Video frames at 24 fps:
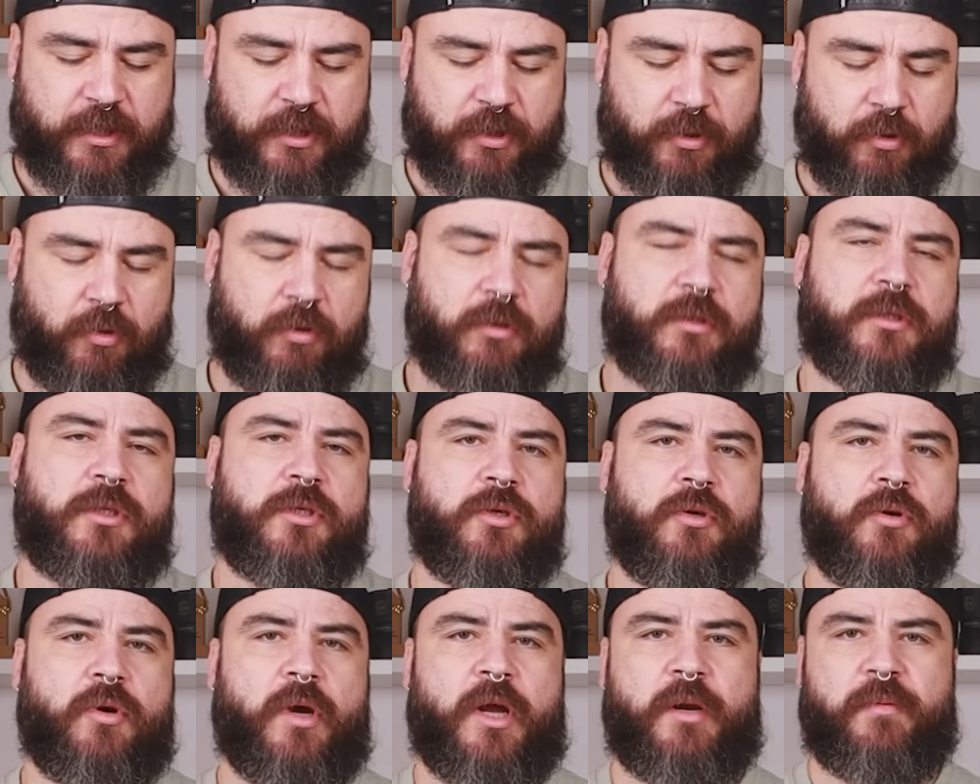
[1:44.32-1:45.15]

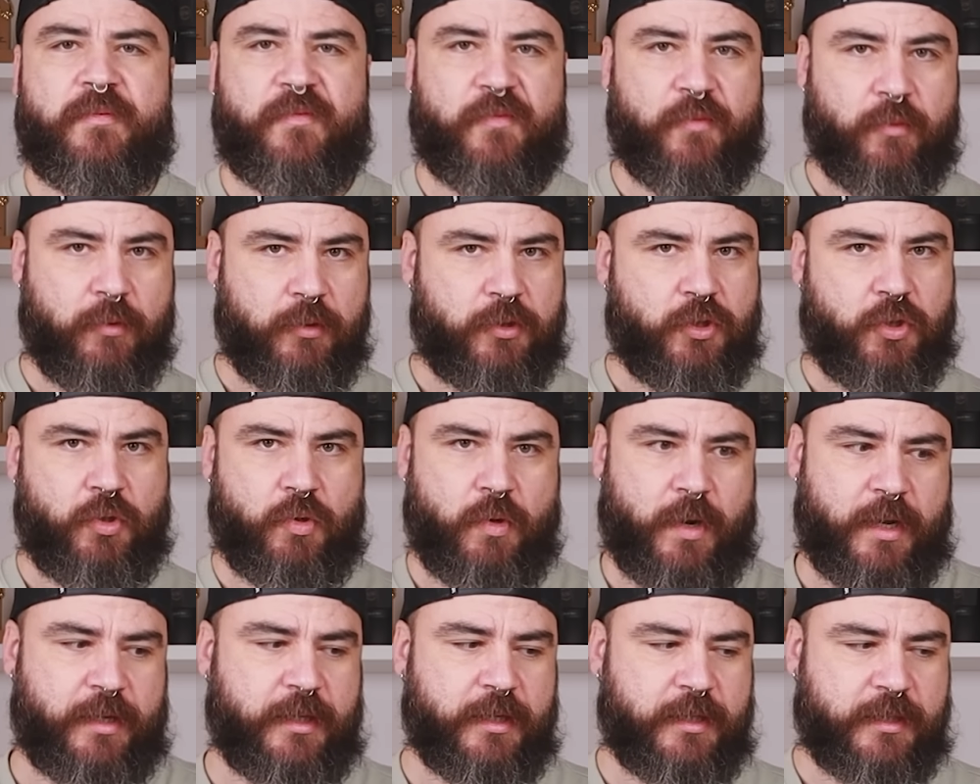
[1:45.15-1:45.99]
also helpful
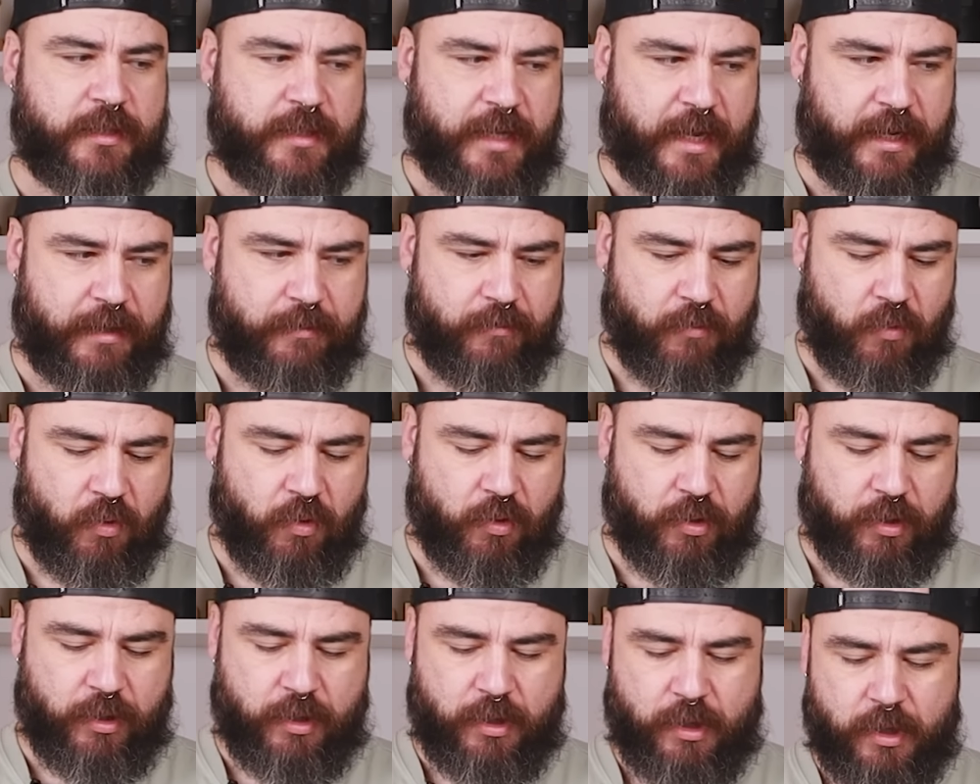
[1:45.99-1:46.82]
to understand
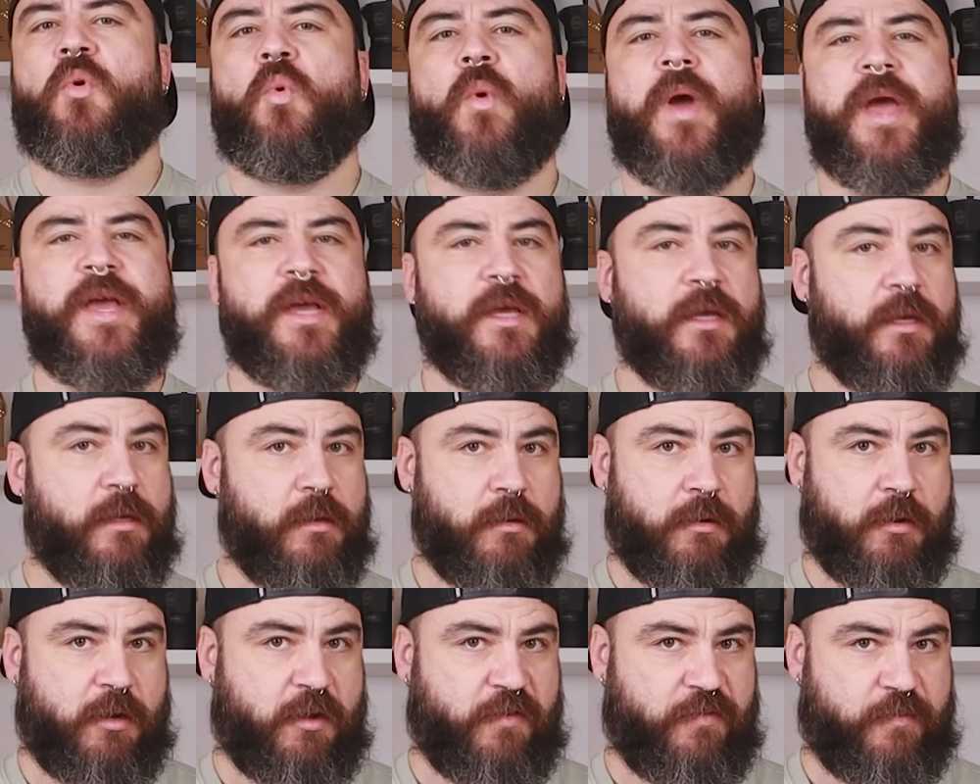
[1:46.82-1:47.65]
more way
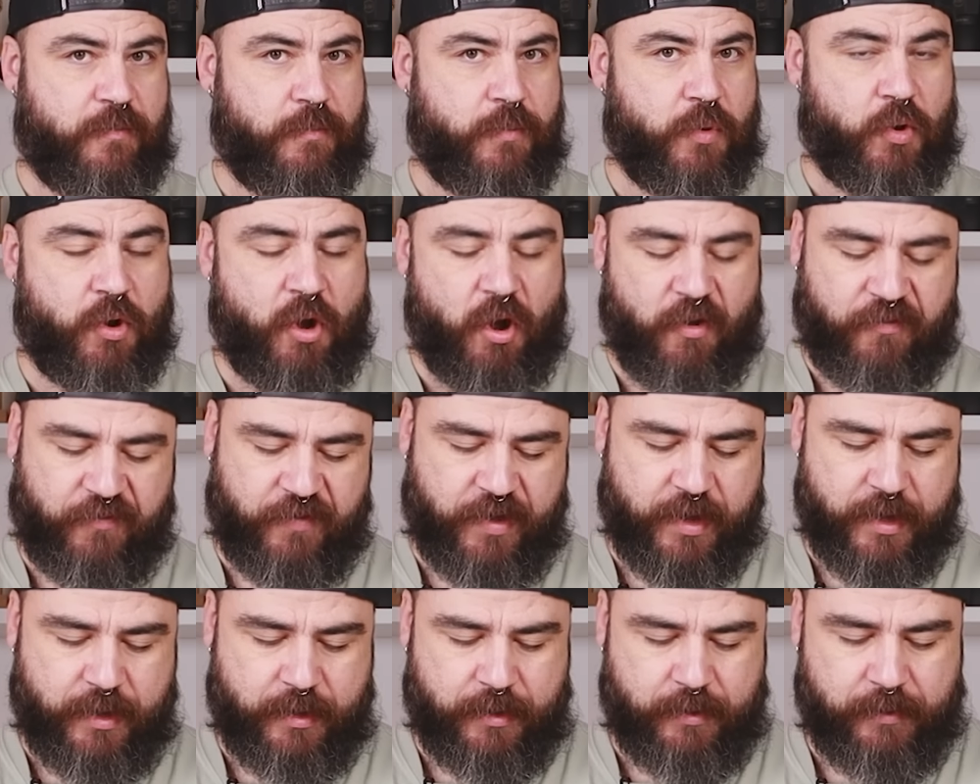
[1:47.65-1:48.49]
of brew
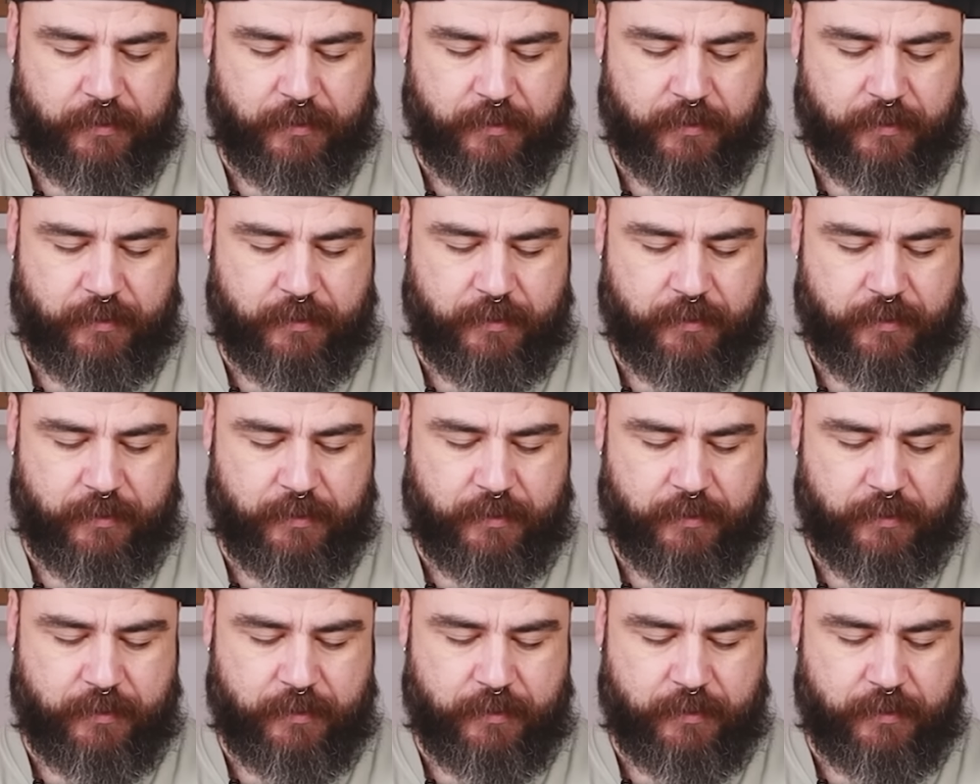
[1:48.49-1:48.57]
coffee.